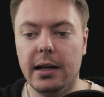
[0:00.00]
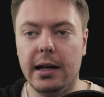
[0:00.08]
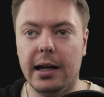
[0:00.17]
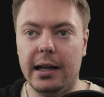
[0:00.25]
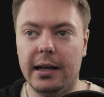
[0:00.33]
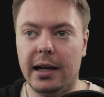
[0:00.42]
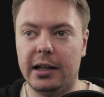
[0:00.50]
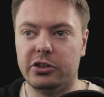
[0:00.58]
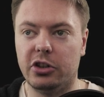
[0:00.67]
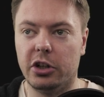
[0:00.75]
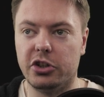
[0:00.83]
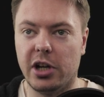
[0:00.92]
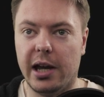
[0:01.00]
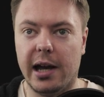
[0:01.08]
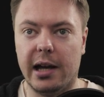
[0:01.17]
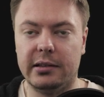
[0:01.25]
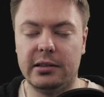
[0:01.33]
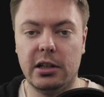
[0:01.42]

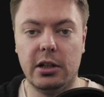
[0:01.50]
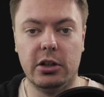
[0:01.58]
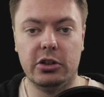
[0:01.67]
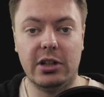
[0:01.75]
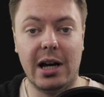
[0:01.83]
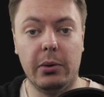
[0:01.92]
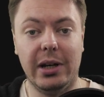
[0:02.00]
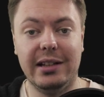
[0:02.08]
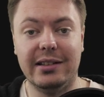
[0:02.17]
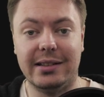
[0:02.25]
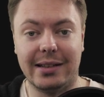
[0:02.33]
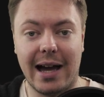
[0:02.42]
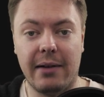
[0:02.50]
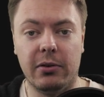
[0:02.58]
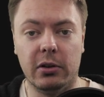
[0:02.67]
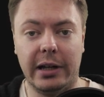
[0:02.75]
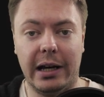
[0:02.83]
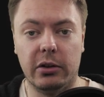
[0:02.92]
index.js. So now we need to scaffold
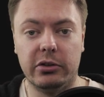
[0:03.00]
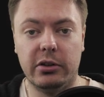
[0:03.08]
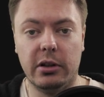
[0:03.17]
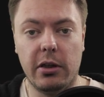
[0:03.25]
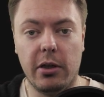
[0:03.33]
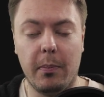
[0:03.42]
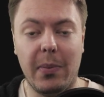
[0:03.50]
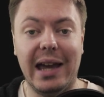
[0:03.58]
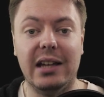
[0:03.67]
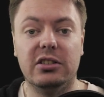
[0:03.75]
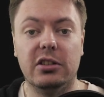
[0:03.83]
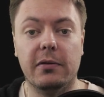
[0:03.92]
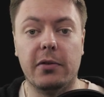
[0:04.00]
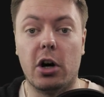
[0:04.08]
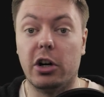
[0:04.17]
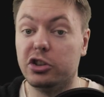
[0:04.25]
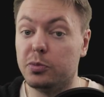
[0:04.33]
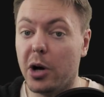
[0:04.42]
out the base of our
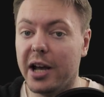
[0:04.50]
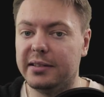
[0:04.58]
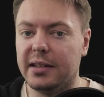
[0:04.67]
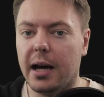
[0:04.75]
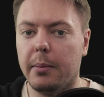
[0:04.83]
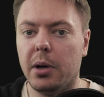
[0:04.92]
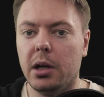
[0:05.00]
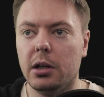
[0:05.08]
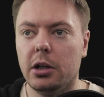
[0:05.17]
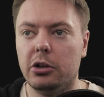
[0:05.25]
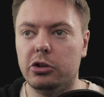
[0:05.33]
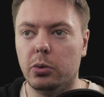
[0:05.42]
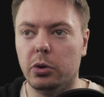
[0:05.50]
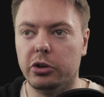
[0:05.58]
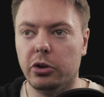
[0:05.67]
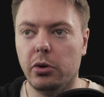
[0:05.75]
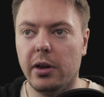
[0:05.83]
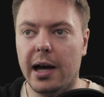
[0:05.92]
Express app. So we'll
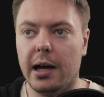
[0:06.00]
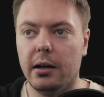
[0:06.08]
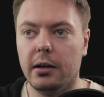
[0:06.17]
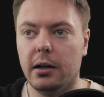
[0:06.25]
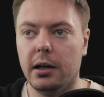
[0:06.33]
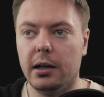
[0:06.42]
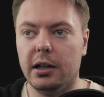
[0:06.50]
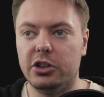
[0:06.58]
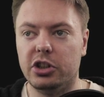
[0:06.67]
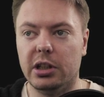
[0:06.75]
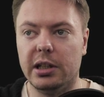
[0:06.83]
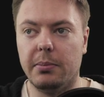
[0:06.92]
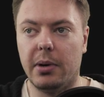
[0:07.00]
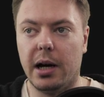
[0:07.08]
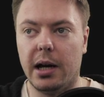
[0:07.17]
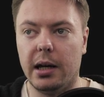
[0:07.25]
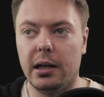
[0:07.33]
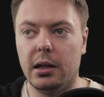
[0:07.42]
do that initially
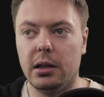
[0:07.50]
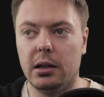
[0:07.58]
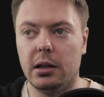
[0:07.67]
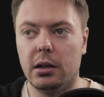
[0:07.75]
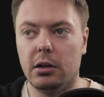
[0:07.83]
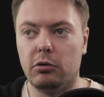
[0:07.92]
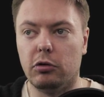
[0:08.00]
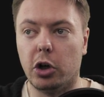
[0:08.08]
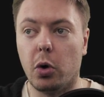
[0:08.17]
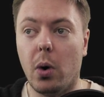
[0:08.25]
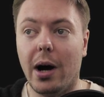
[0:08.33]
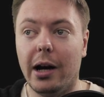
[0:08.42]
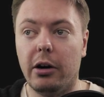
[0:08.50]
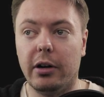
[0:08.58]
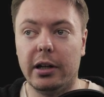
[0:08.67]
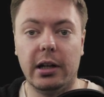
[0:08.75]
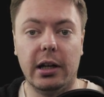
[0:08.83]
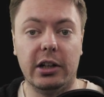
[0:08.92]
by
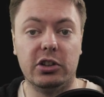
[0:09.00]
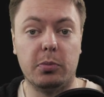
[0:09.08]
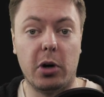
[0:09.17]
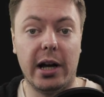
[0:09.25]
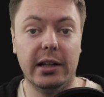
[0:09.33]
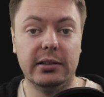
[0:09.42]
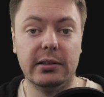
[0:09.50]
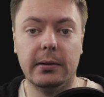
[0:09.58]
requiring express.